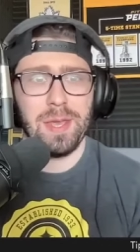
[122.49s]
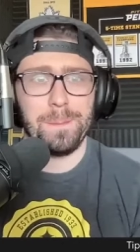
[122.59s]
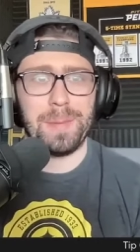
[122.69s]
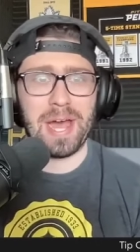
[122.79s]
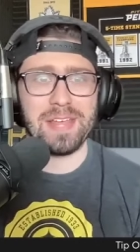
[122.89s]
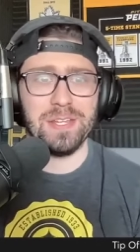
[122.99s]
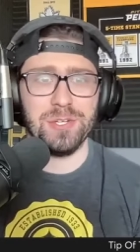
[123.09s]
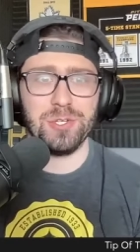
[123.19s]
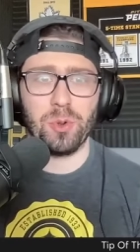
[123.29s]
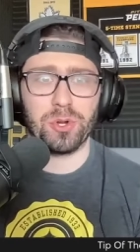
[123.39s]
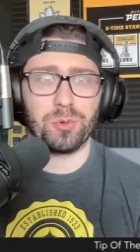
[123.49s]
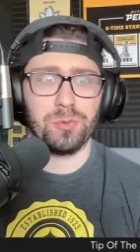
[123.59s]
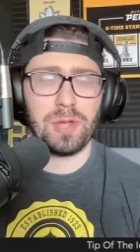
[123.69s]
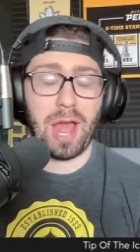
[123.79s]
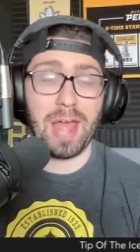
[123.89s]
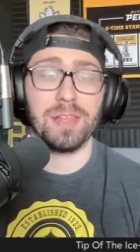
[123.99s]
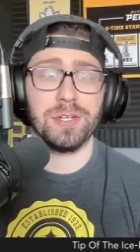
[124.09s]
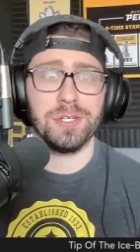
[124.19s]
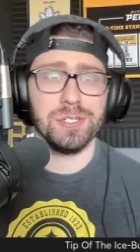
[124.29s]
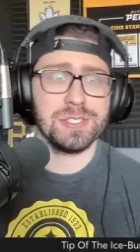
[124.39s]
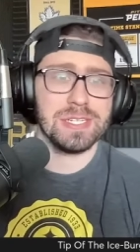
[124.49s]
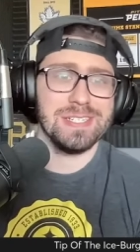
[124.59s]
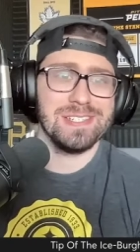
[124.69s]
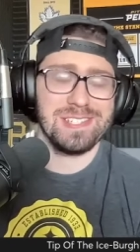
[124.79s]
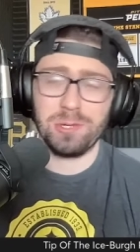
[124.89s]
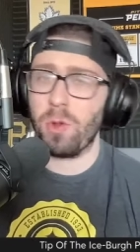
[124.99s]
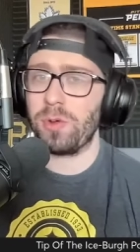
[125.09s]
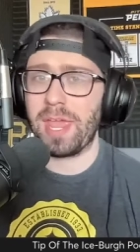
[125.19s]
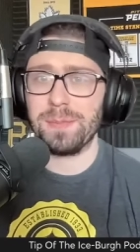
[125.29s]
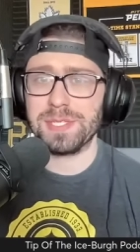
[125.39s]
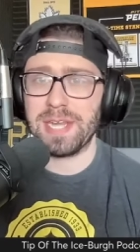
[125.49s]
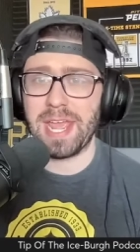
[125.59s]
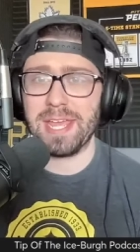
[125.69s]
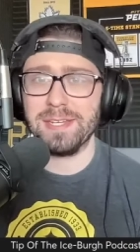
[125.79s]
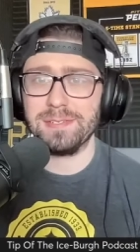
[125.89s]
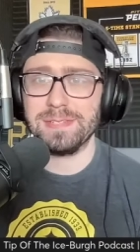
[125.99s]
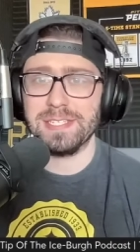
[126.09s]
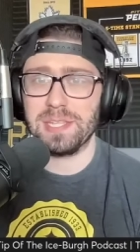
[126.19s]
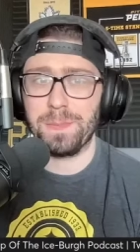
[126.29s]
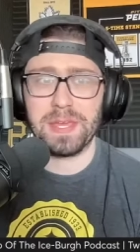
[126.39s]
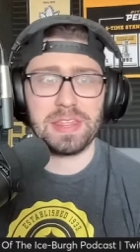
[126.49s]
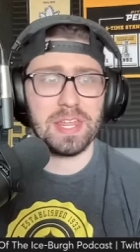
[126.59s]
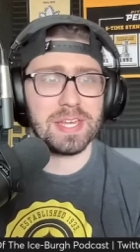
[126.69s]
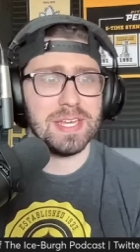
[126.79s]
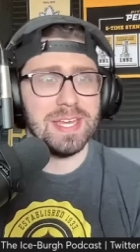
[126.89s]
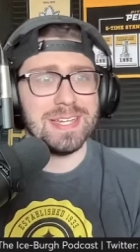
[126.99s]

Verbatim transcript: by the New York Islanders. Zero games in hand is the big thing.